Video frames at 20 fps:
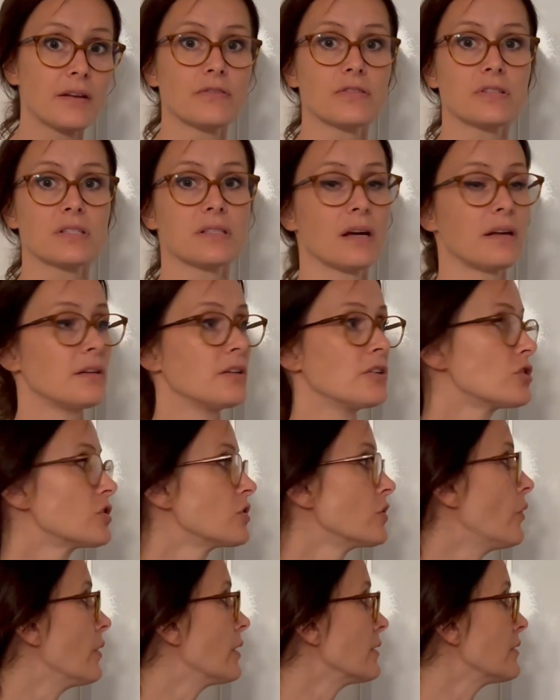of studies
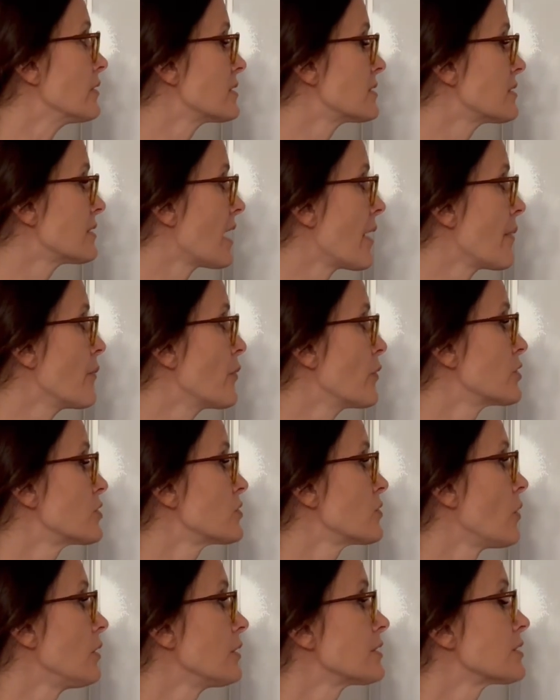showing the same
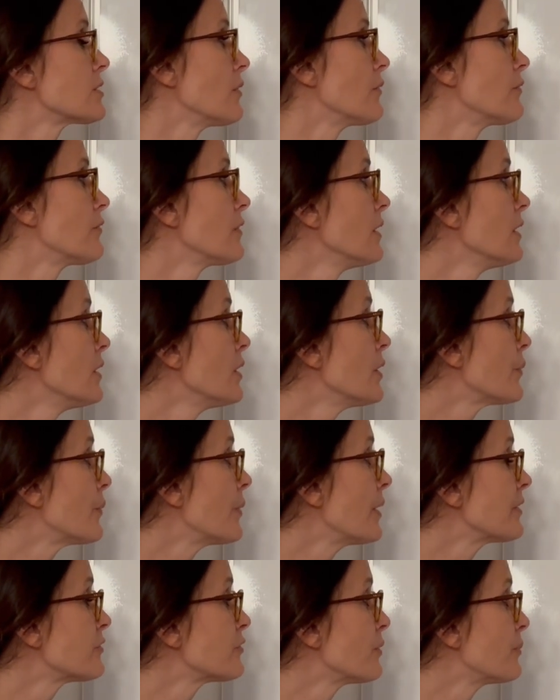results of
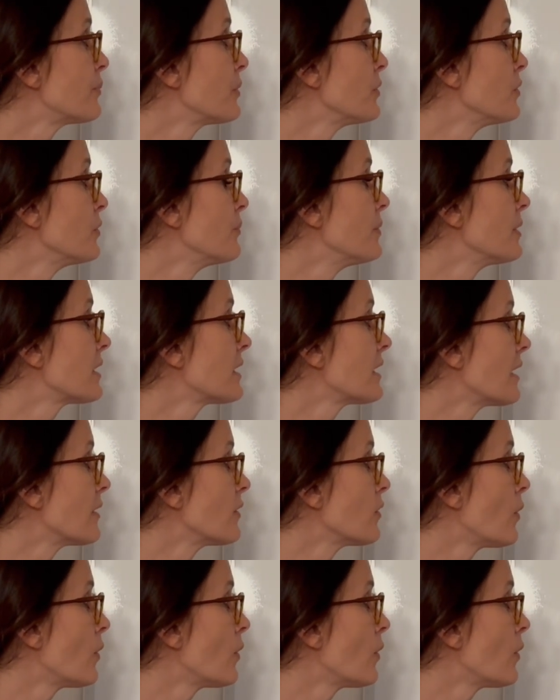retropubic and